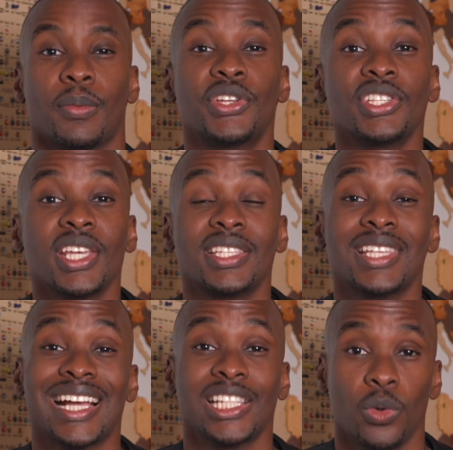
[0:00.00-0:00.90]
which is
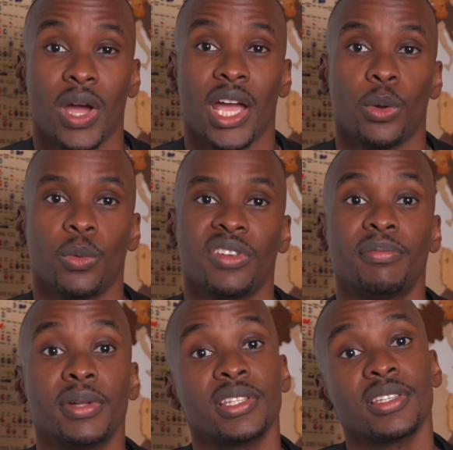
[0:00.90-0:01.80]
exactly why we've
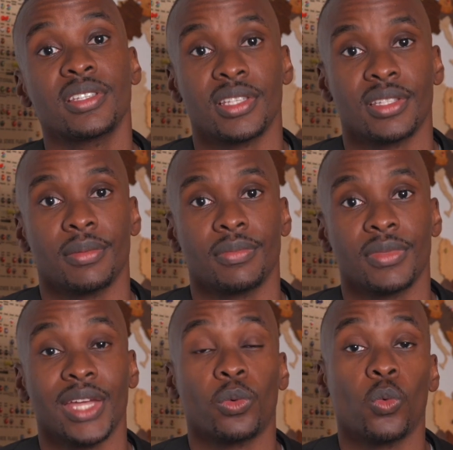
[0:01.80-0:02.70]
built a system
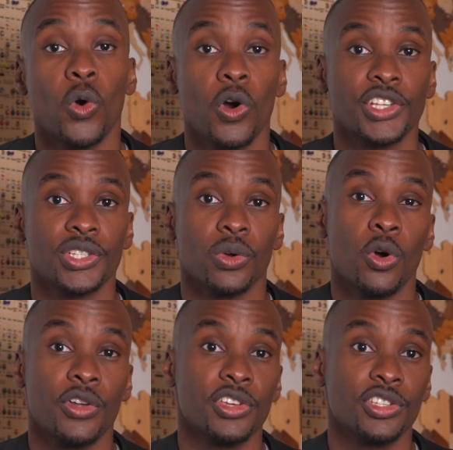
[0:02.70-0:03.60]
that walks
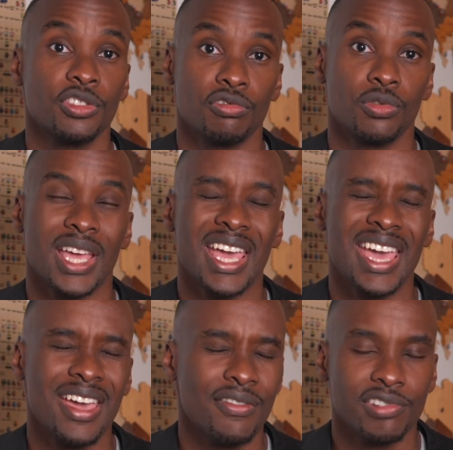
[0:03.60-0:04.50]
authors through
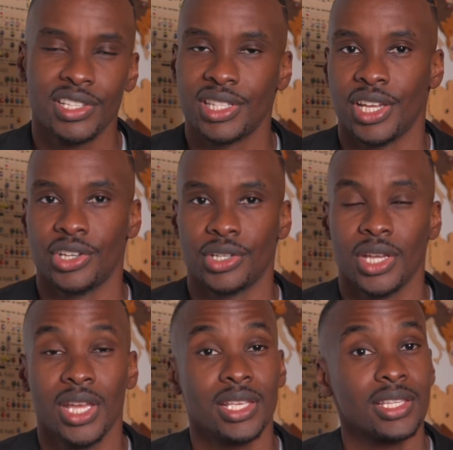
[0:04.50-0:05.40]
every stage,
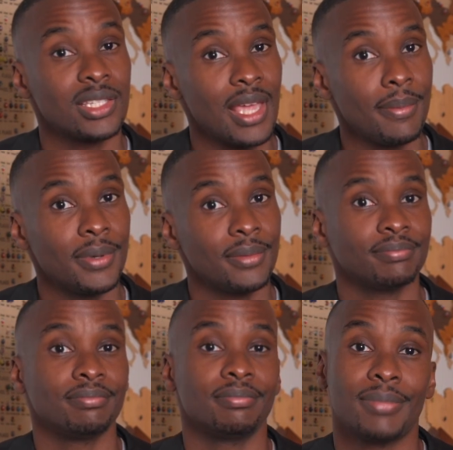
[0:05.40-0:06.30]
step
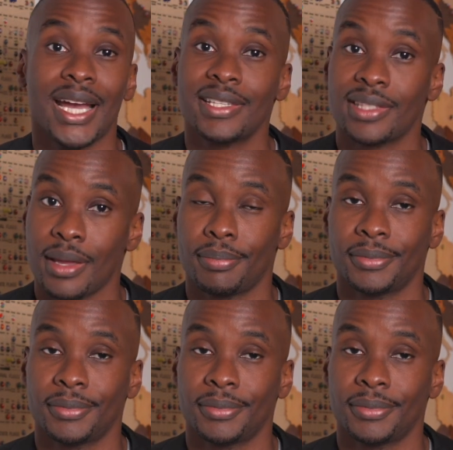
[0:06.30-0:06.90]
by step.